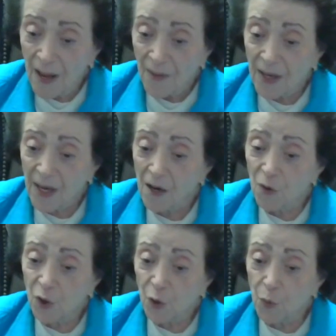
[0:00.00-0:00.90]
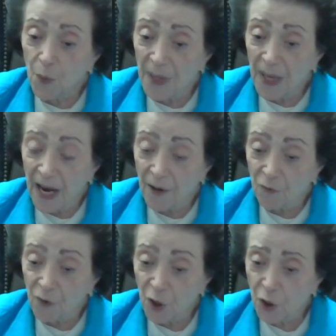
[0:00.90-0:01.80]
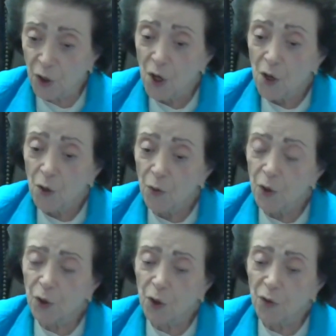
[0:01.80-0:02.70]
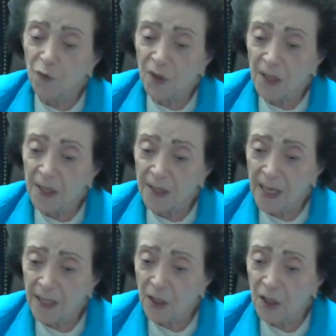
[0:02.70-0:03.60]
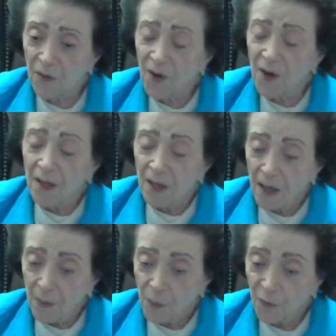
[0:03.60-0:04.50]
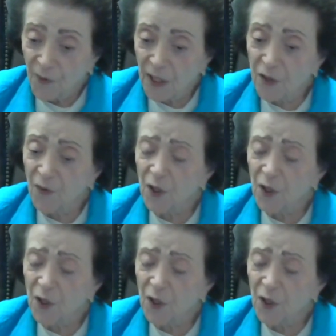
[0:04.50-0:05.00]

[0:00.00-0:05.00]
that here is a woman at risk who deserves intensive preventive